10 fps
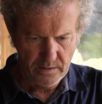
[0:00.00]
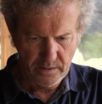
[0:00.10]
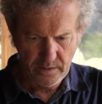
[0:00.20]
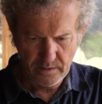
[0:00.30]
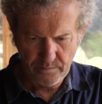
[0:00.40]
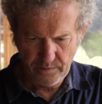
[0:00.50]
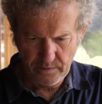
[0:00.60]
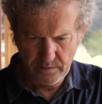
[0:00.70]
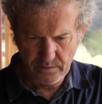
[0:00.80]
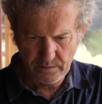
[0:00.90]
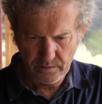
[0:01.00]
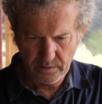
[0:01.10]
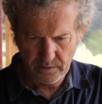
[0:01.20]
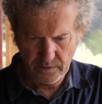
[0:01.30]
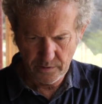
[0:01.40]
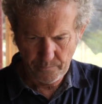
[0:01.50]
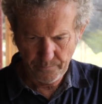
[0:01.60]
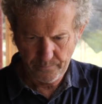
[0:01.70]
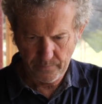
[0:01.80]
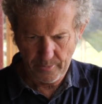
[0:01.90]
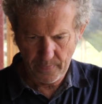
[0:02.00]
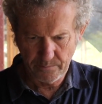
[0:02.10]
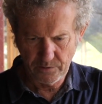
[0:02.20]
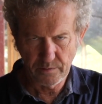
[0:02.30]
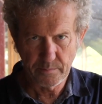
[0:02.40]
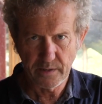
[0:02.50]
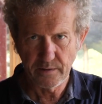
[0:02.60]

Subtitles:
Now, it looks like Abdullah made